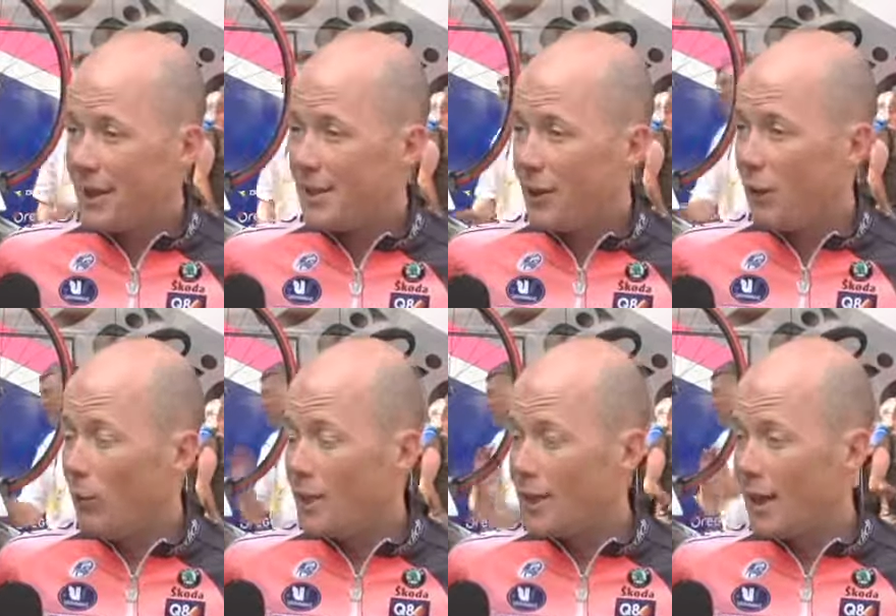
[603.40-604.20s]
that's the only
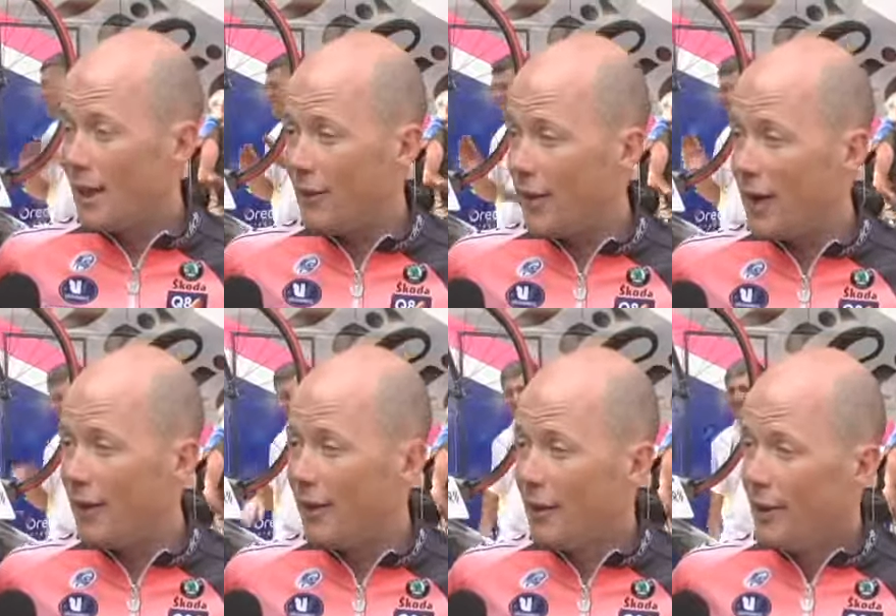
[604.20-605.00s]
way it's going to get
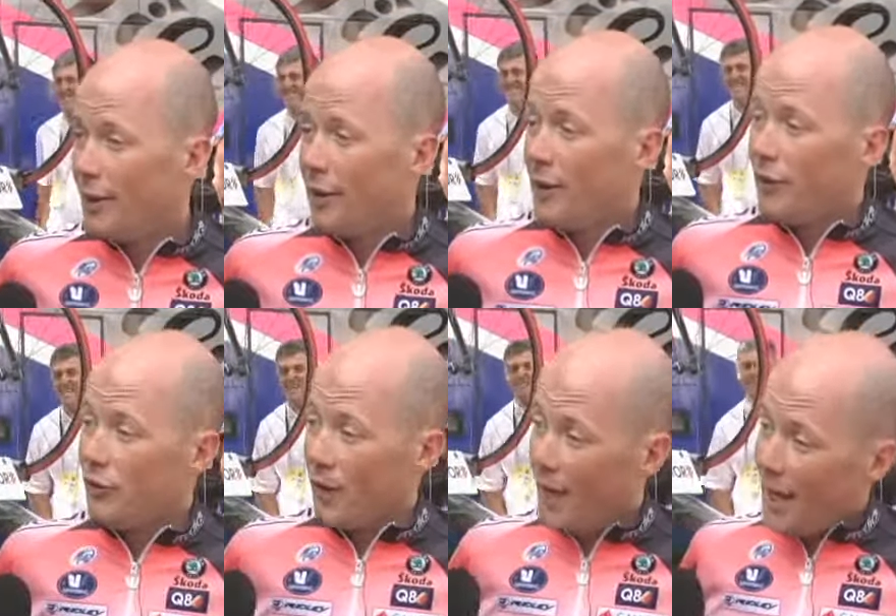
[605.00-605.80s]
done.
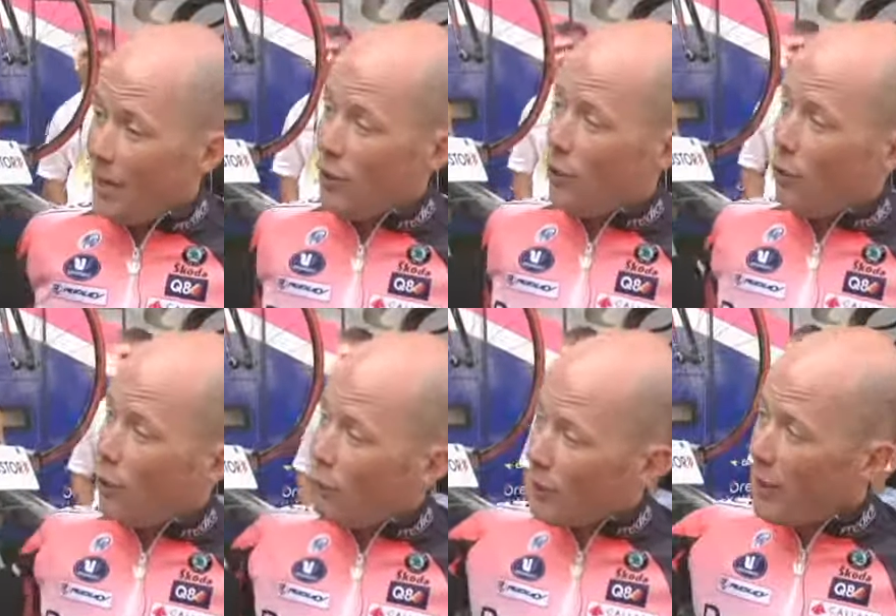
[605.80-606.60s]
Today, you
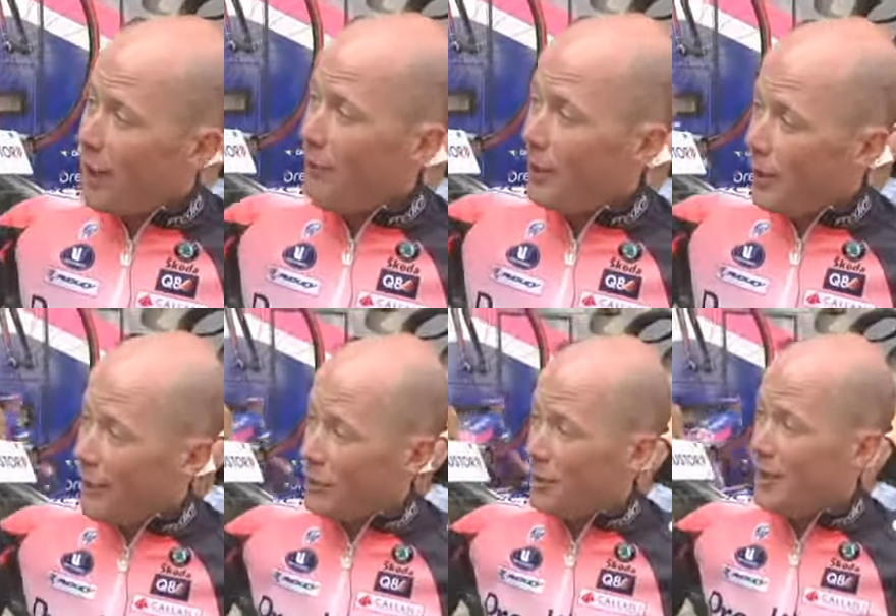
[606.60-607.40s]
go over the climb, then you
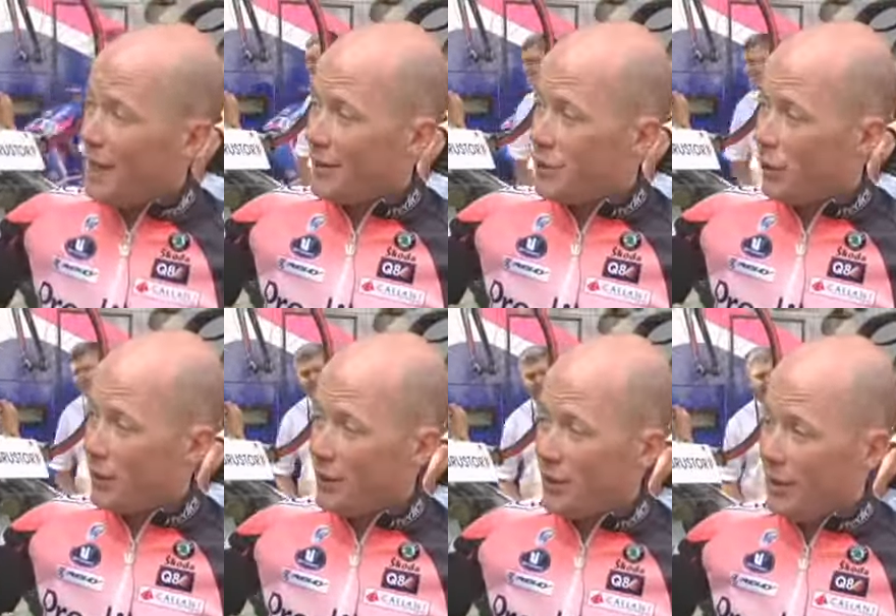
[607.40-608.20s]
have a descent. So
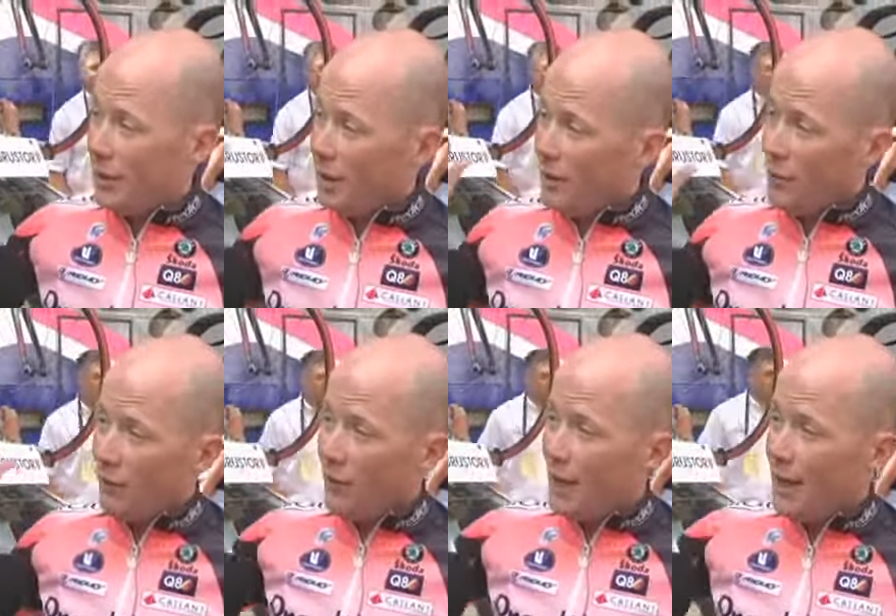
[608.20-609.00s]
on the even
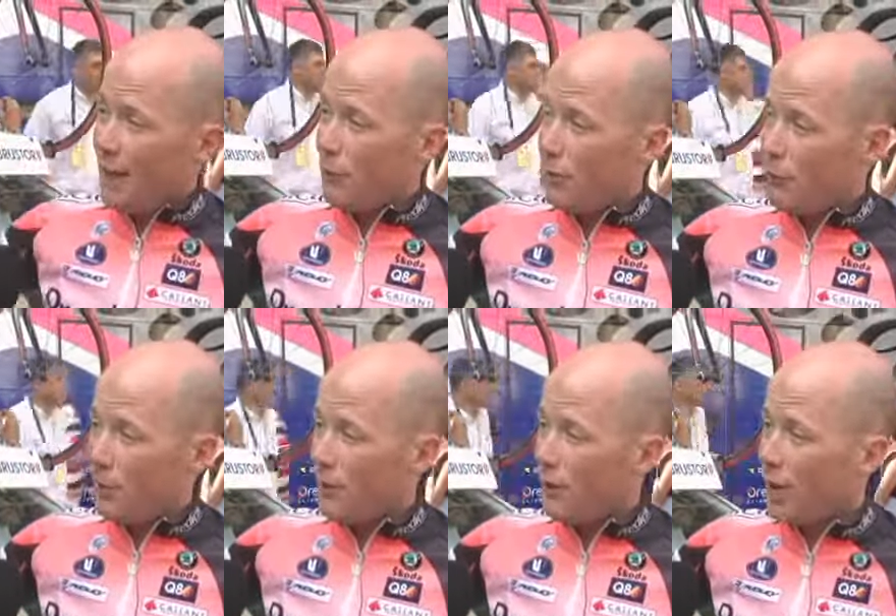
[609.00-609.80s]
if you can't get rid of him
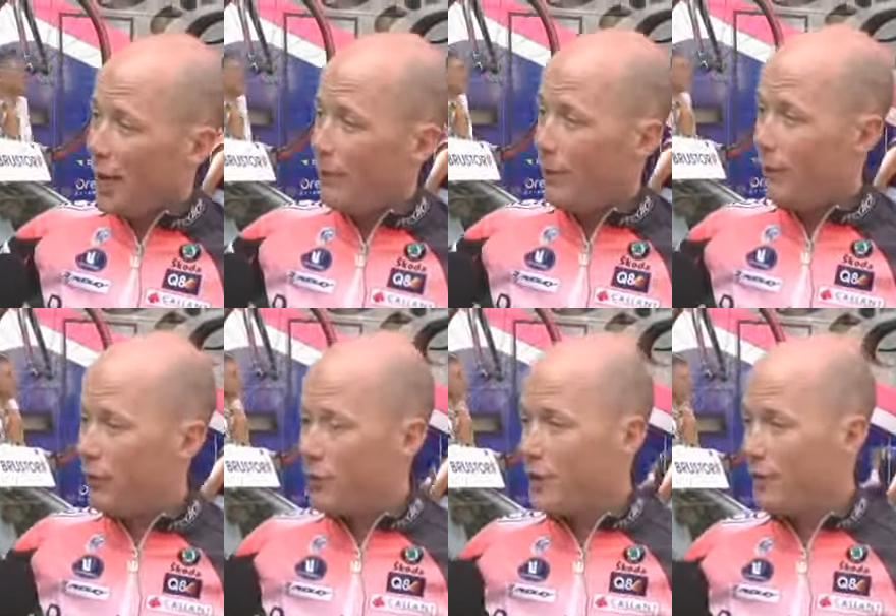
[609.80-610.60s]
at the top, if
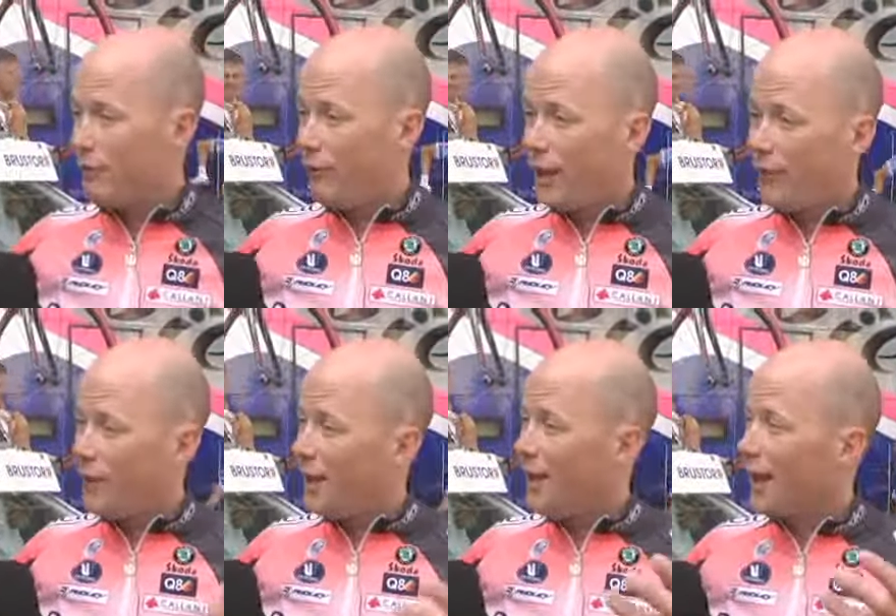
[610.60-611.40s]
there's
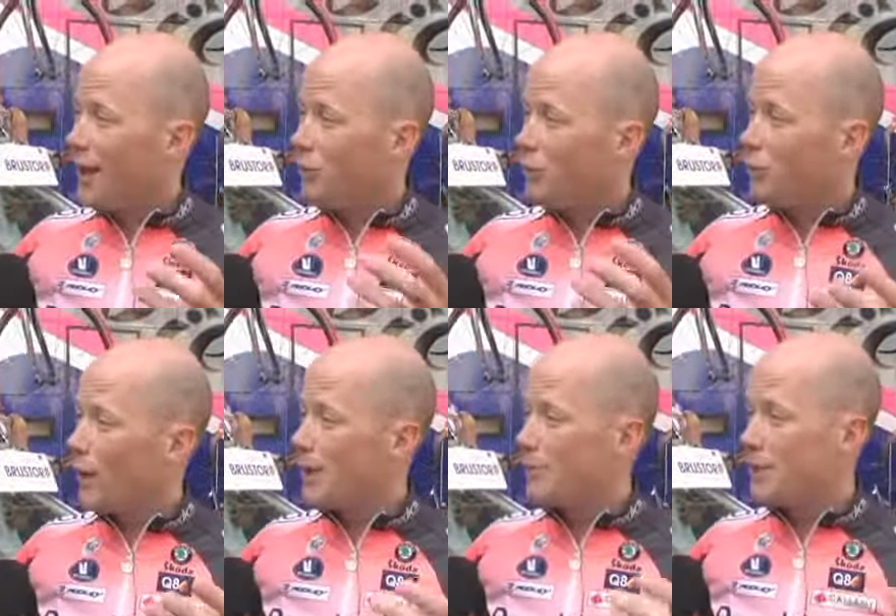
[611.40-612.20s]
five, ten guys with
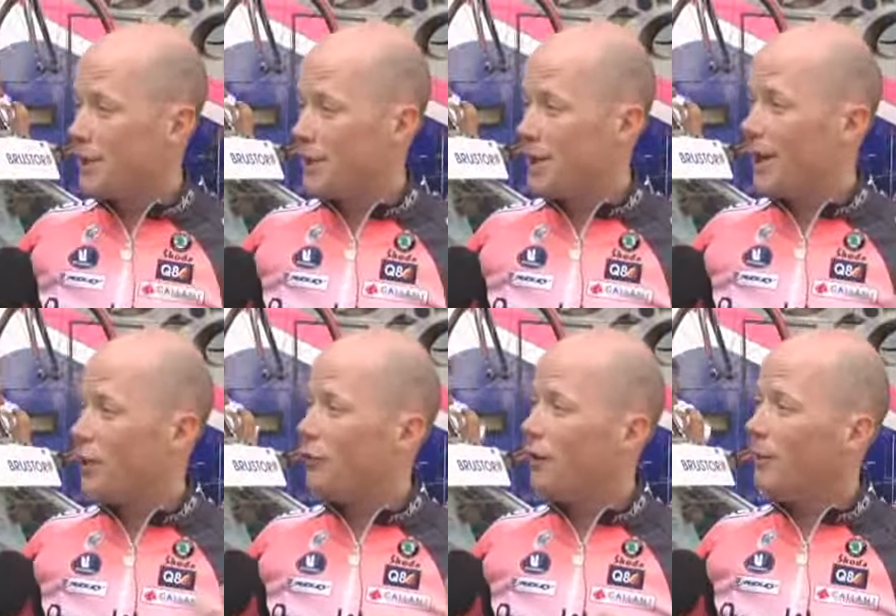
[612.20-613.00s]
Rasmussen, he's got
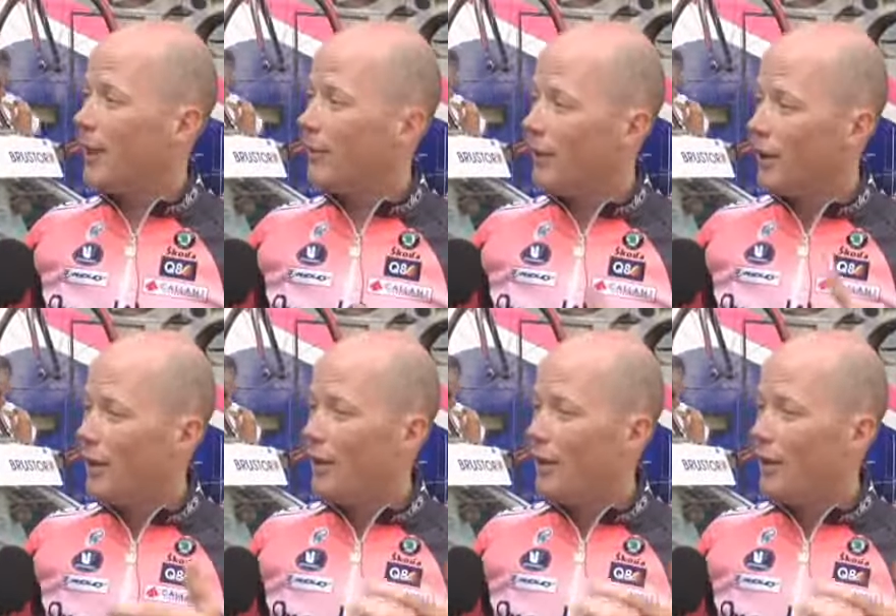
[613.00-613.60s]
no teammates,